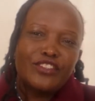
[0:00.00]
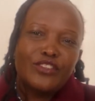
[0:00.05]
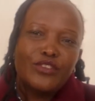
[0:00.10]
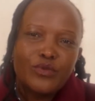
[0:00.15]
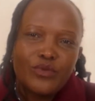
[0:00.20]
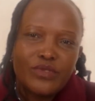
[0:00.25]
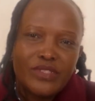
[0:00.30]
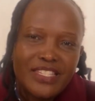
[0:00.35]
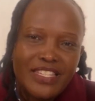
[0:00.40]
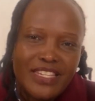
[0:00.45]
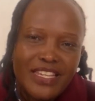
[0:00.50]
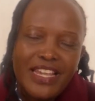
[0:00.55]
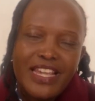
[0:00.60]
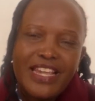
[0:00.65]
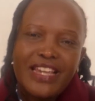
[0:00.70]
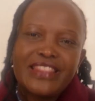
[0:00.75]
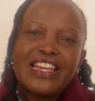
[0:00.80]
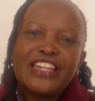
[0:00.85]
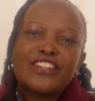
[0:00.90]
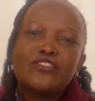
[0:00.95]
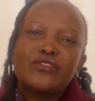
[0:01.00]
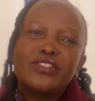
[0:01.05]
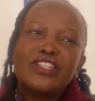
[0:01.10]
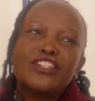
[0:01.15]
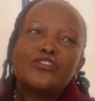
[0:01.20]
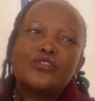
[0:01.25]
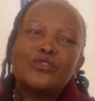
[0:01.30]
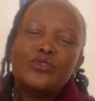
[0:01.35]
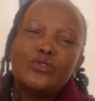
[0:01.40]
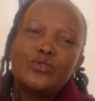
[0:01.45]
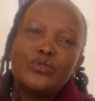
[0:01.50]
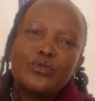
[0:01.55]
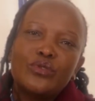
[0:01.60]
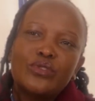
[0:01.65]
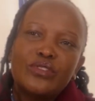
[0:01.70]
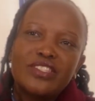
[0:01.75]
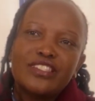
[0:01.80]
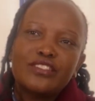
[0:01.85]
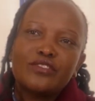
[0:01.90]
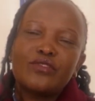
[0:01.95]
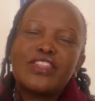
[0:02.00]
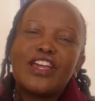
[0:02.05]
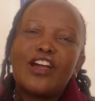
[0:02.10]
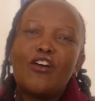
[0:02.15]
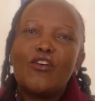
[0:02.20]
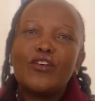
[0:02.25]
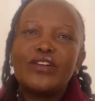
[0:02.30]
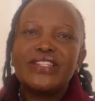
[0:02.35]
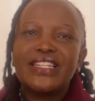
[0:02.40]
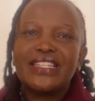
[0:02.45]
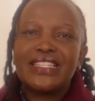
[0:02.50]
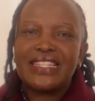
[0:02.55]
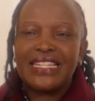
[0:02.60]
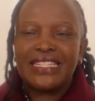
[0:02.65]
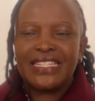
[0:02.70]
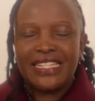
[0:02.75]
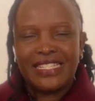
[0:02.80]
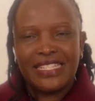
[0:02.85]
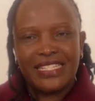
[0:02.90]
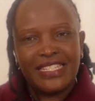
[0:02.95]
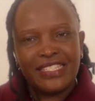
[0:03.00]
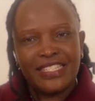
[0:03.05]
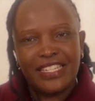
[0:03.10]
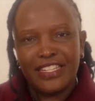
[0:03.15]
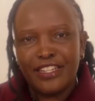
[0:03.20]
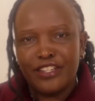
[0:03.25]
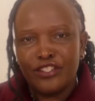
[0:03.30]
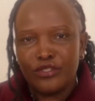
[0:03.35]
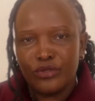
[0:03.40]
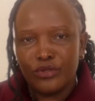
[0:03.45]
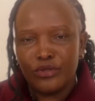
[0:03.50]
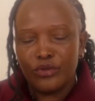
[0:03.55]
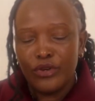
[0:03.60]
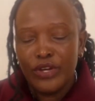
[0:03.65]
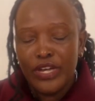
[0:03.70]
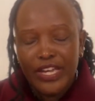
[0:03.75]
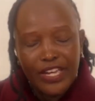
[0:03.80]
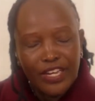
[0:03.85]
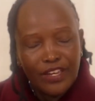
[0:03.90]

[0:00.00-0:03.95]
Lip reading: cues that you need to use to the audience that is listening to you?